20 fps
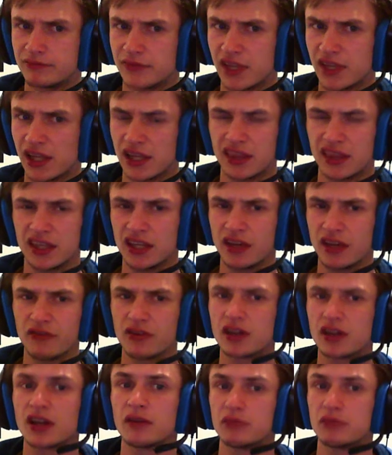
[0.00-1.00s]
I think
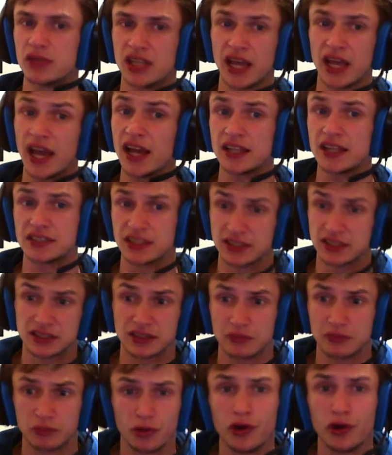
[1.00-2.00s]
every company has at
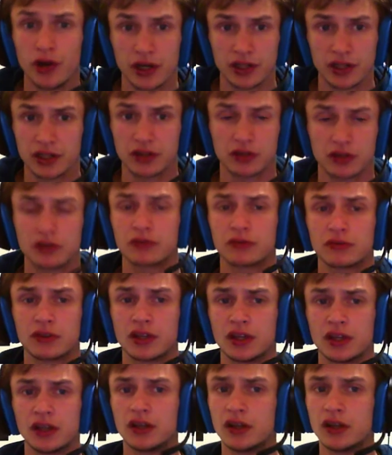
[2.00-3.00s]
some point in
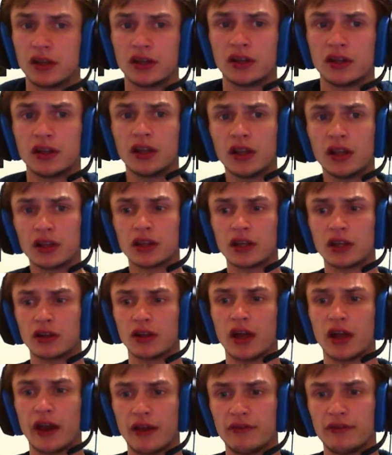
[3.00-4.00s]
their
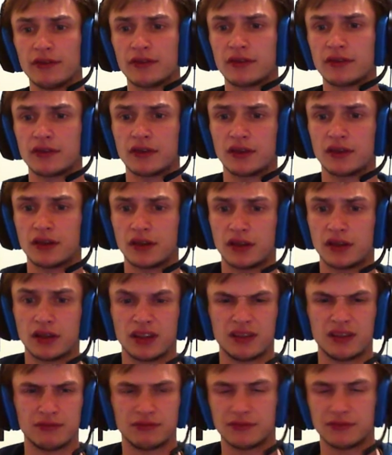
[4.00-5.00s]
lives.
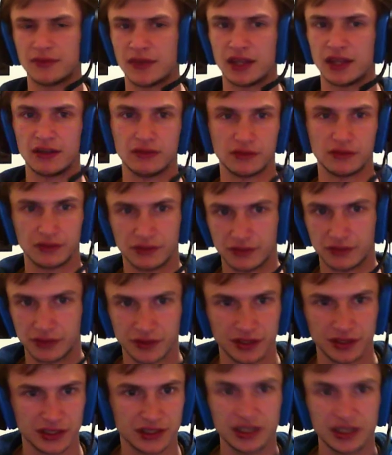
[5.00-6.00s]
And for
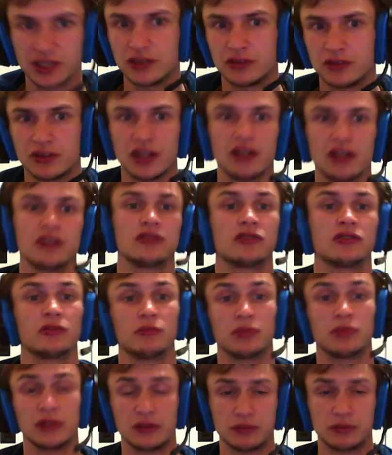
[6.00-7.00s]
Nintendo, theirs are
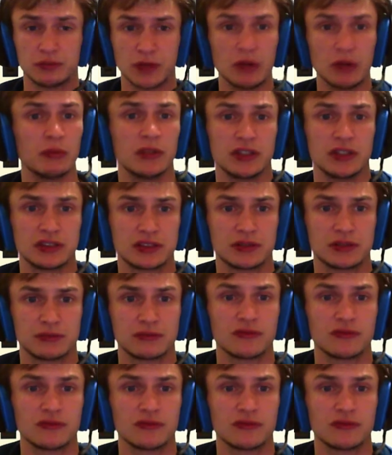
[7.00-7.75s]
brief moments.